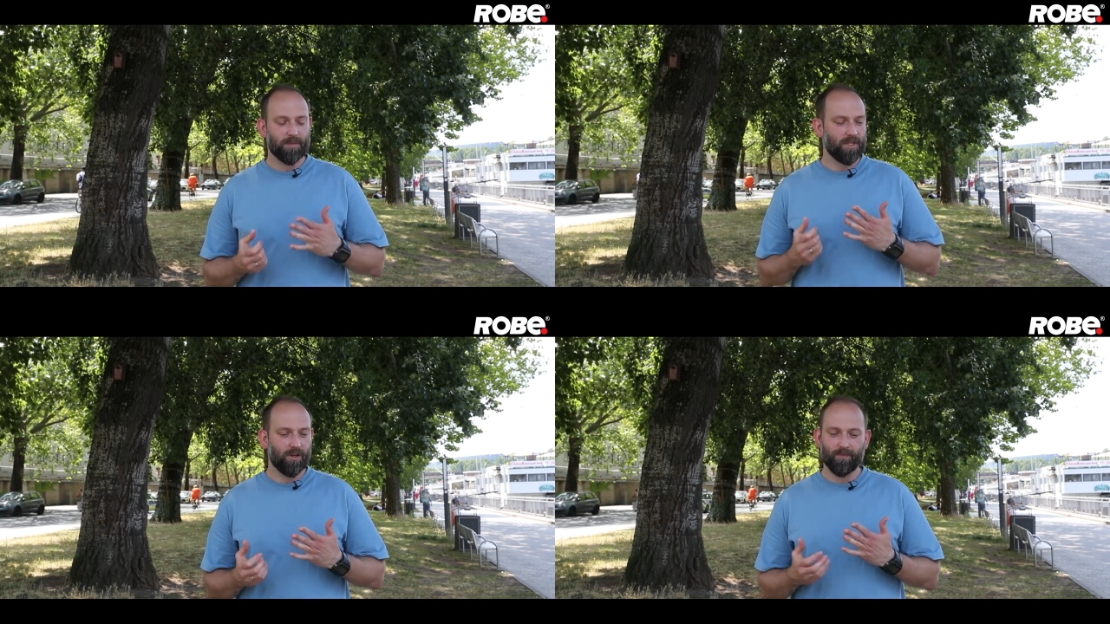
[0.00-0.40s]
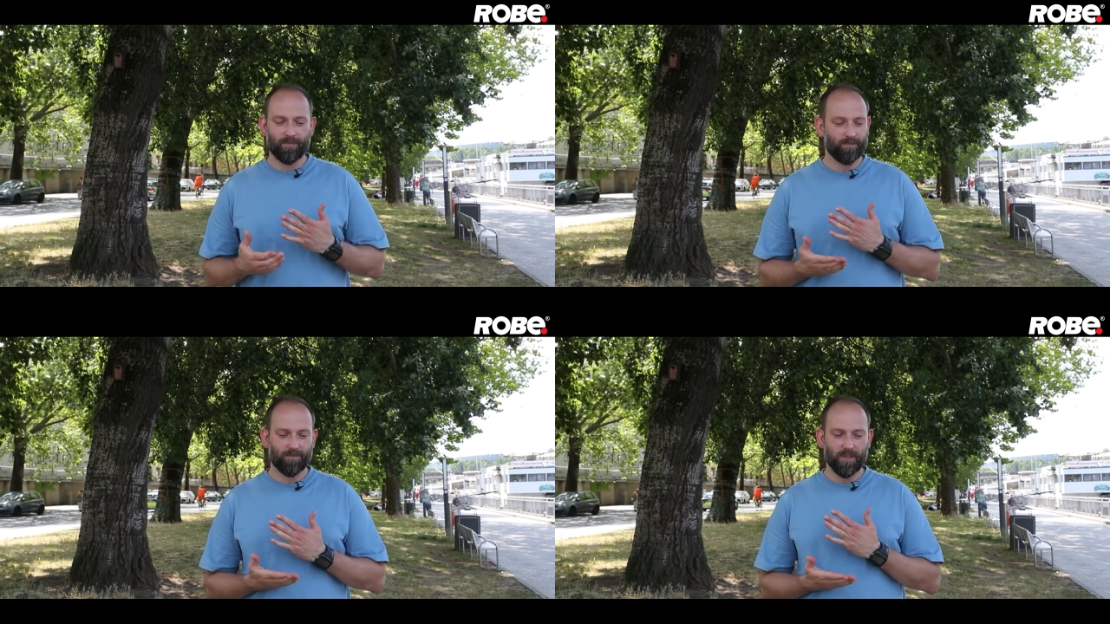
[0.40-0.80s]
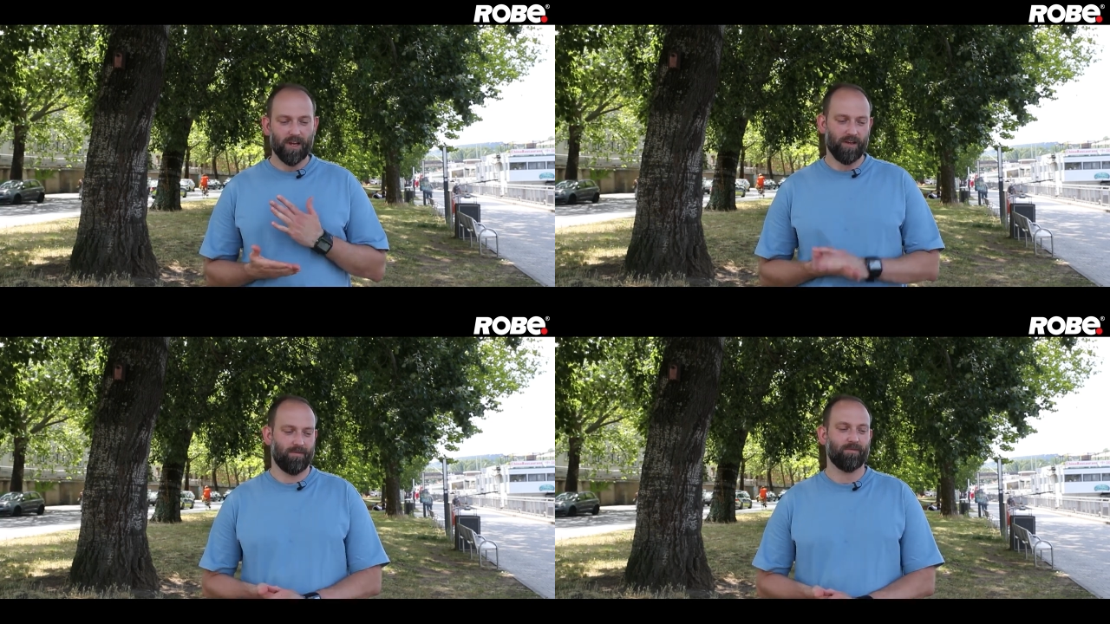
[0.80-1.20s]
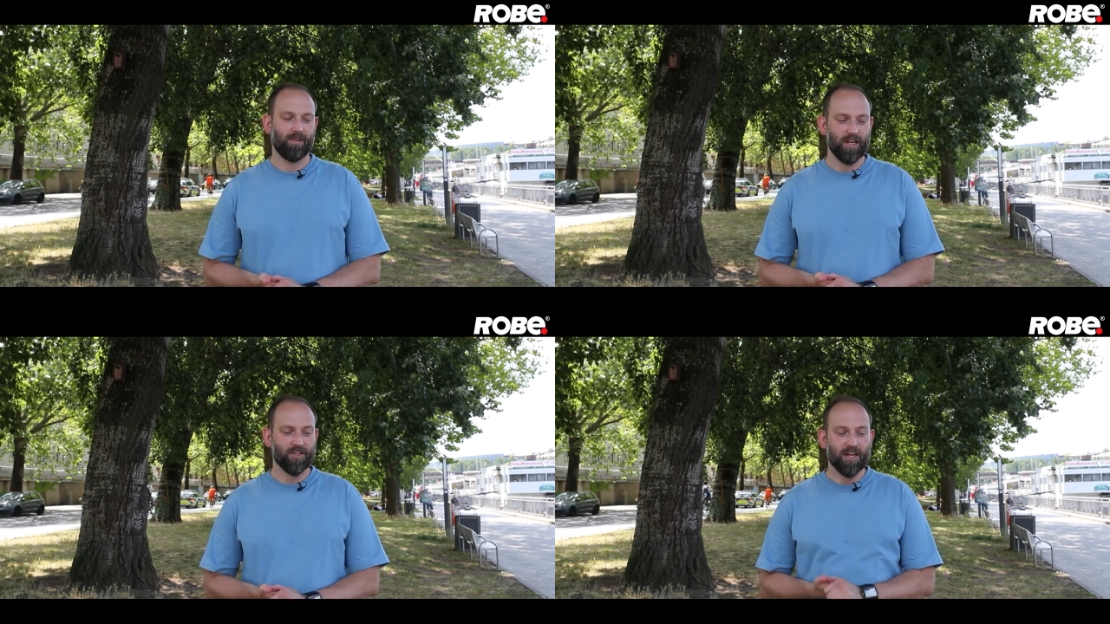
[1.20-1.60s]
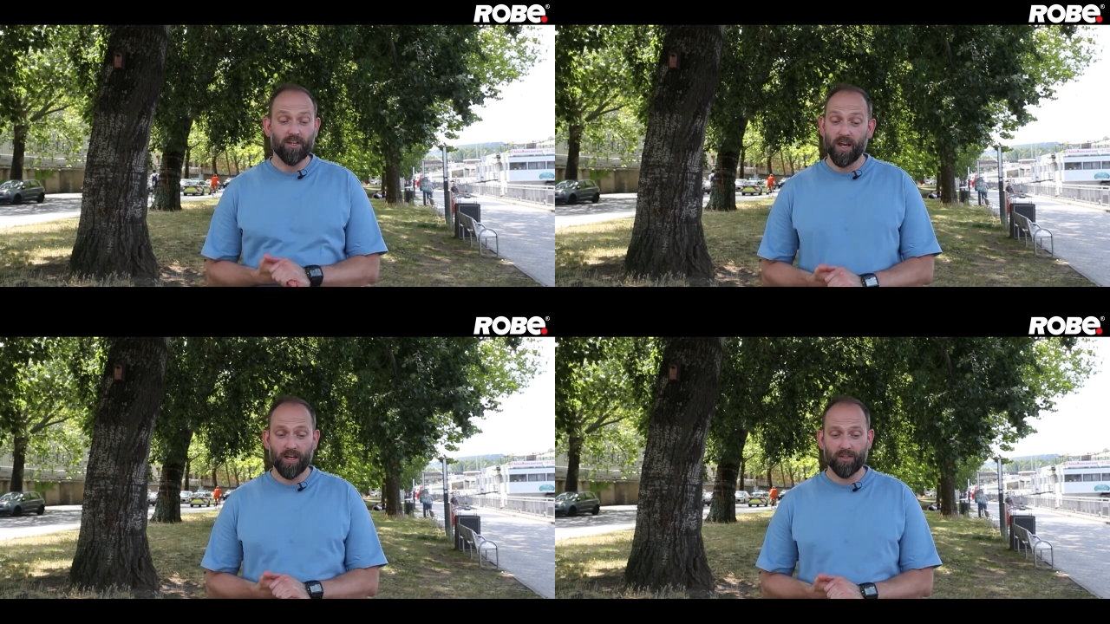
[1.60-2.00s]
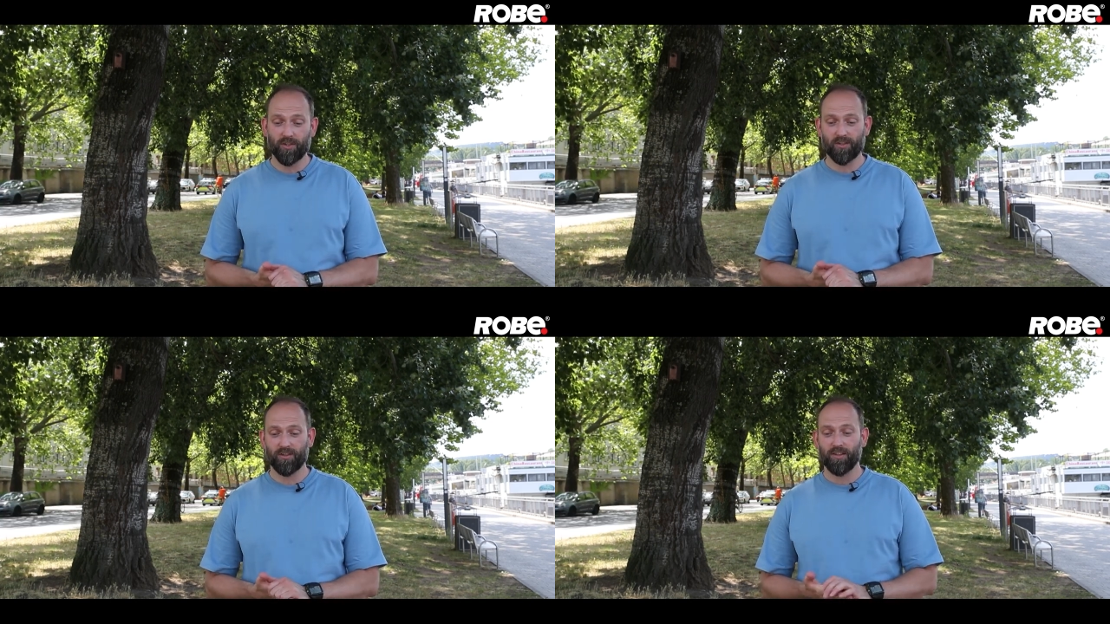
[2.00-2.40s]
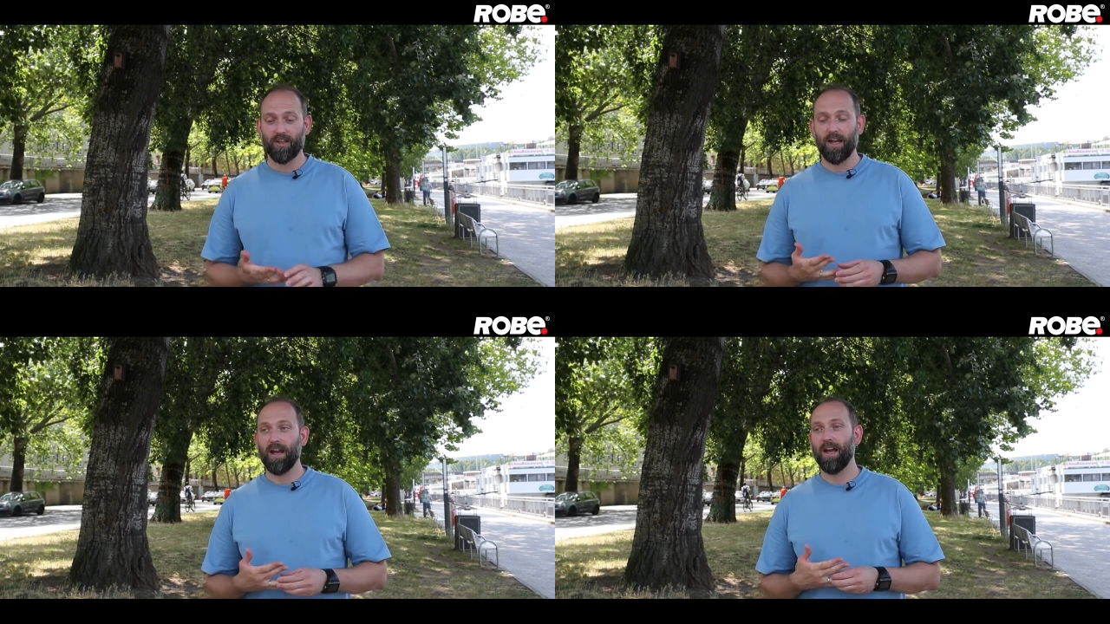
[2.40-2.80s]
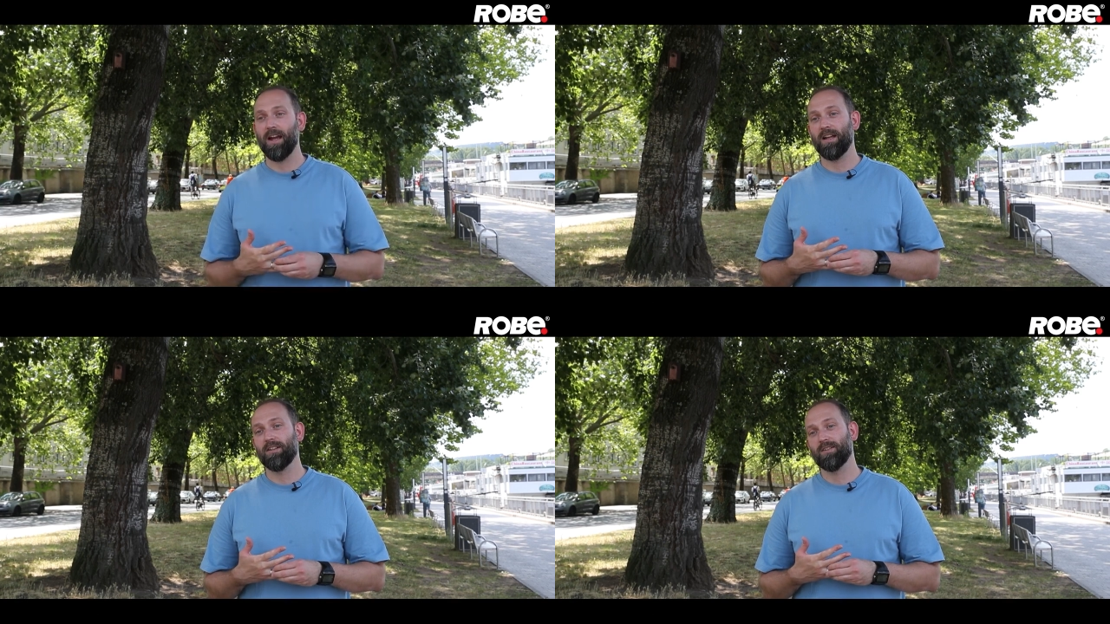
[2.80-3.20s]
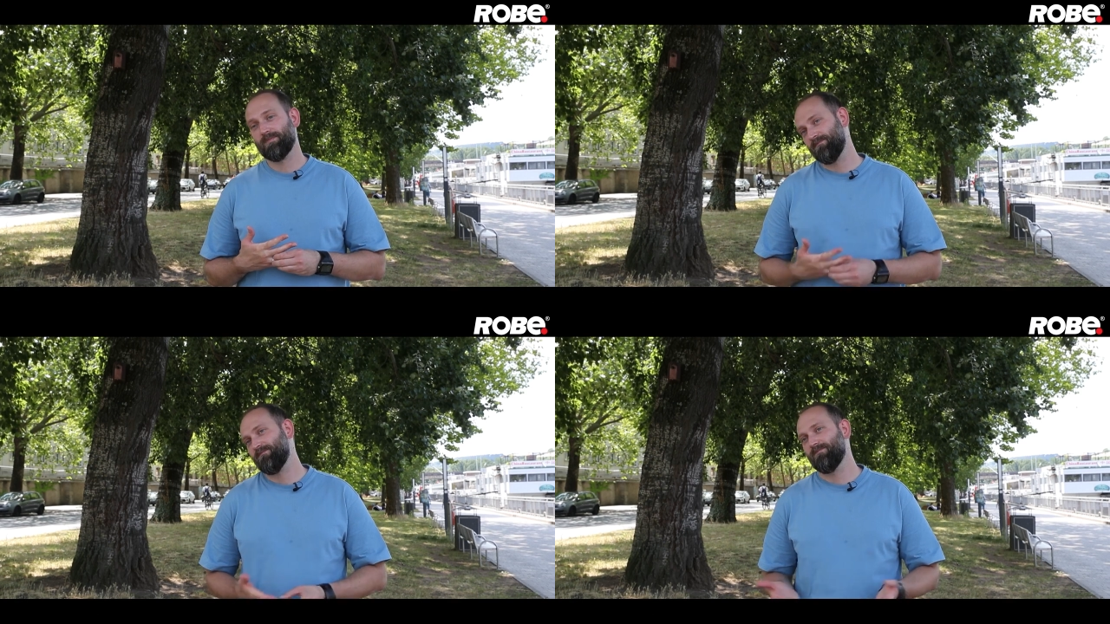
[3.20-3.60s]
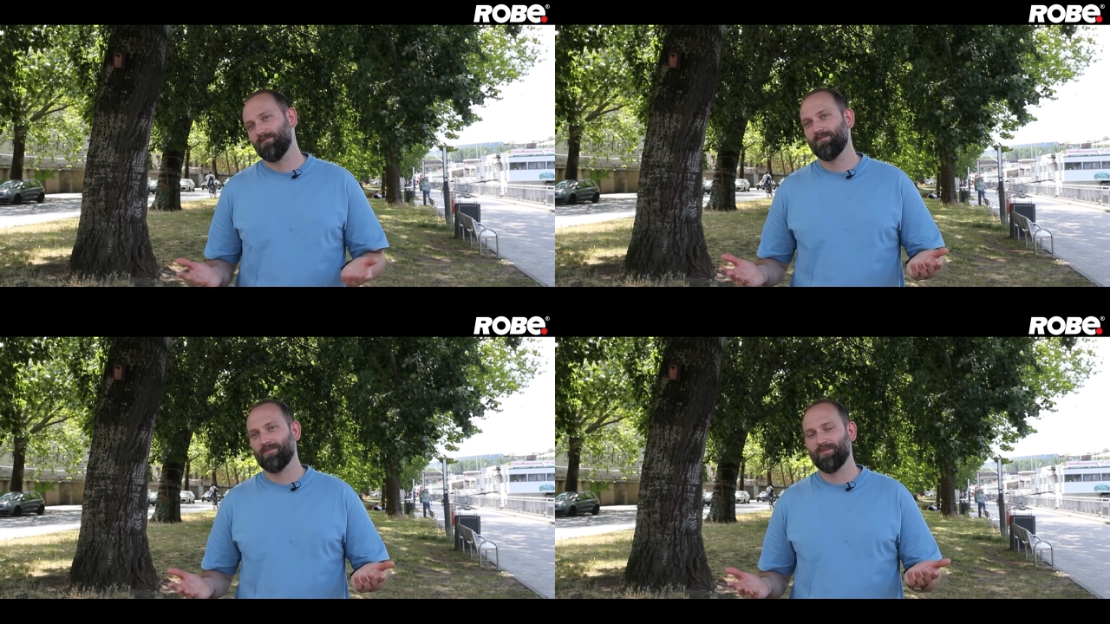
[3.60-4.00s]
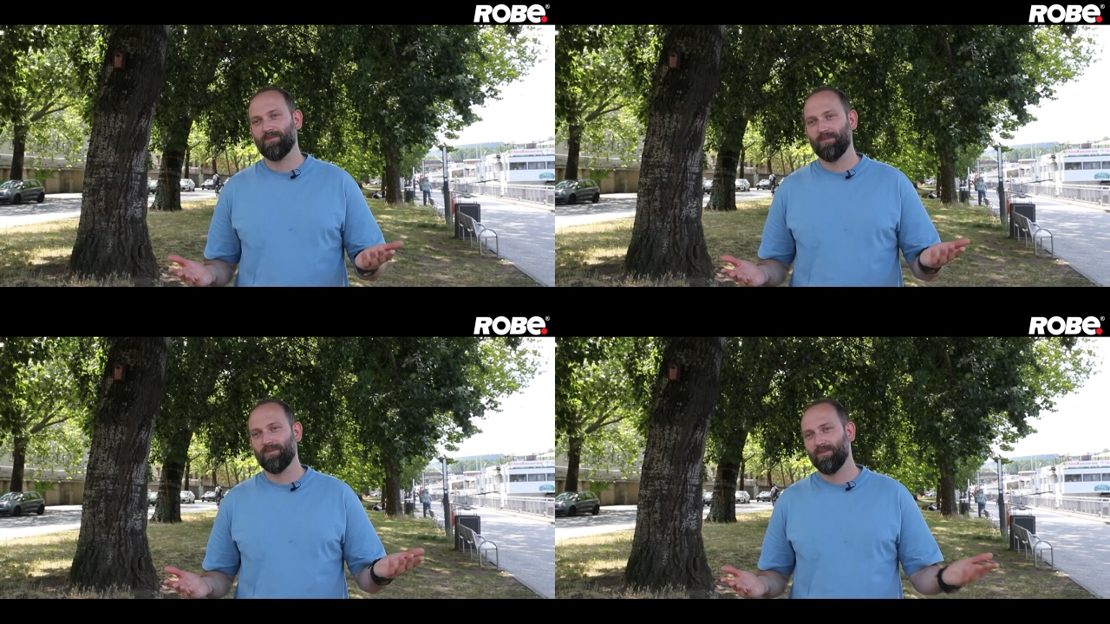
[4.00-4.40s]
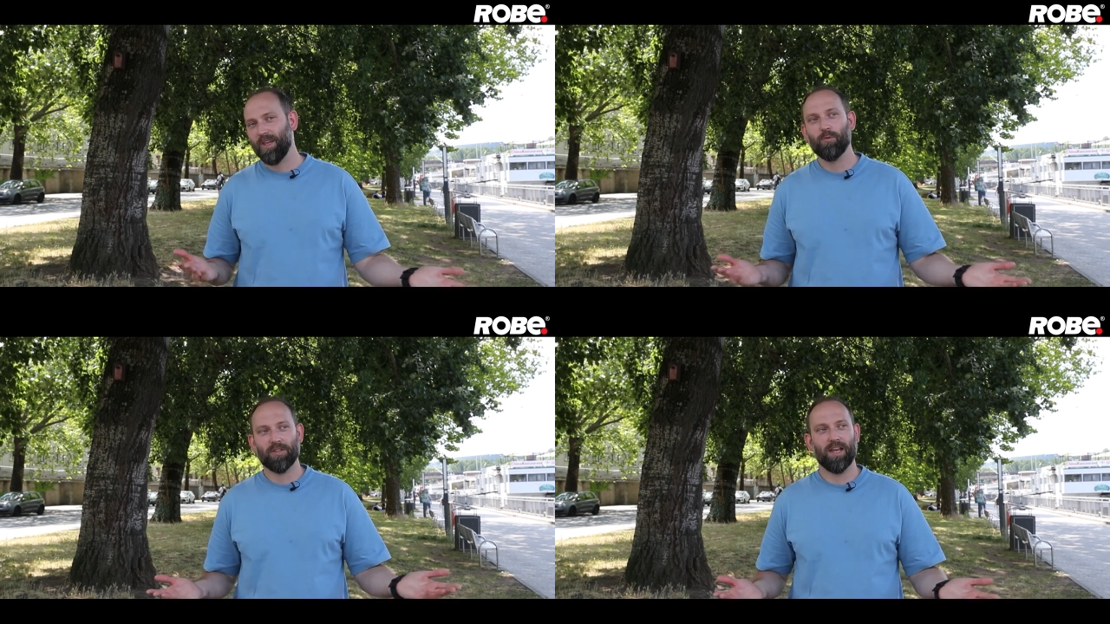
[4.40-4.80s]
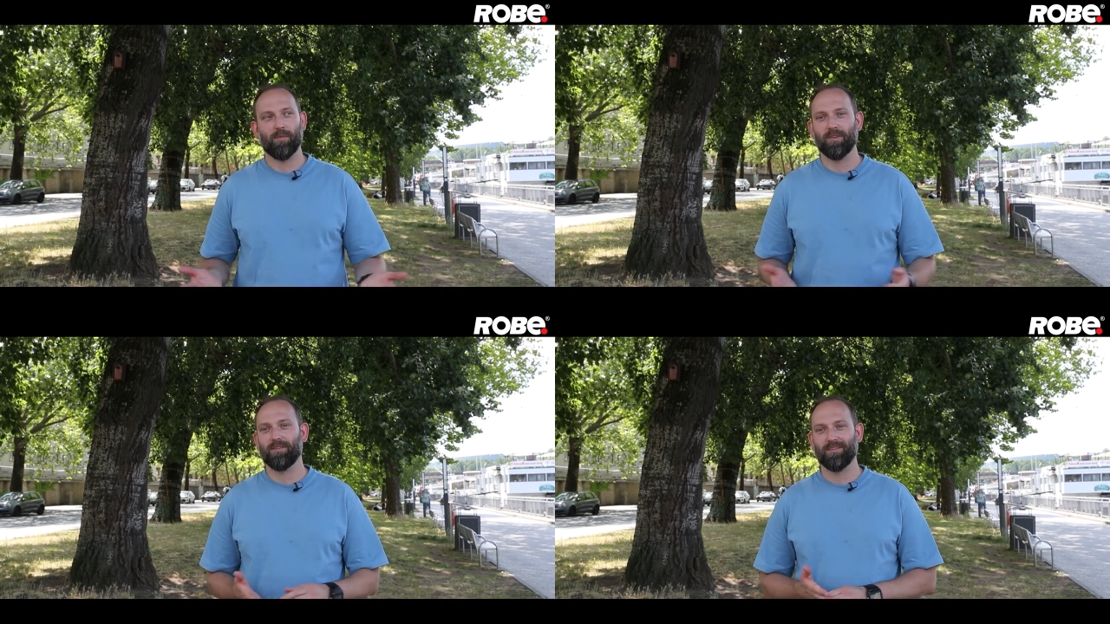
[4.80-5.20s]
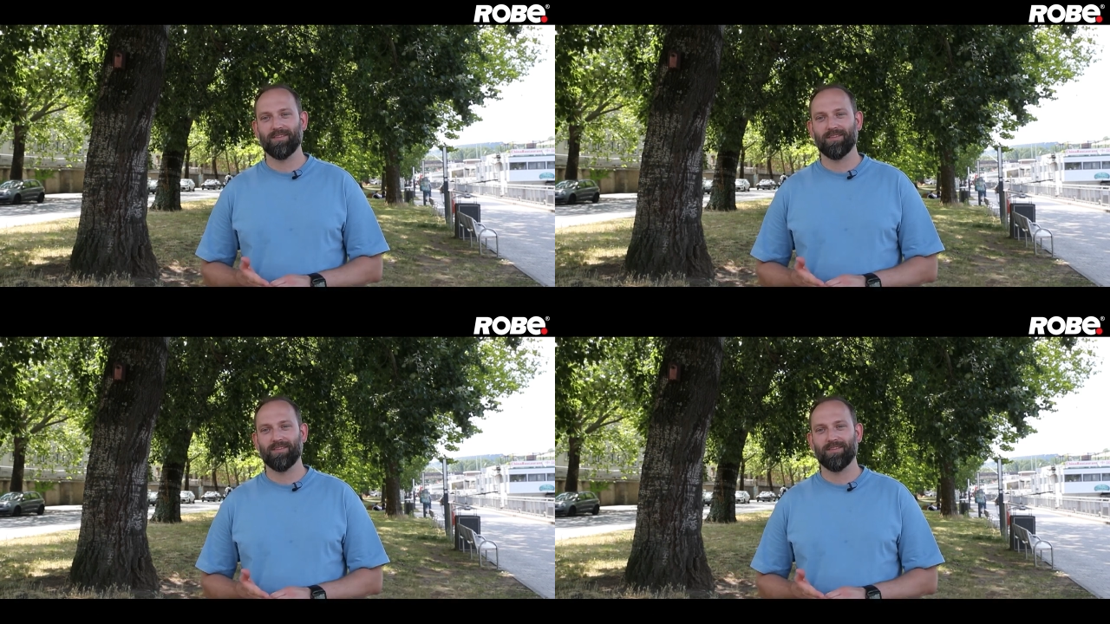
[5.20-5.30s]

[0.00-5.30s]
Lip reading: So yeah, I said yes, and it was happening.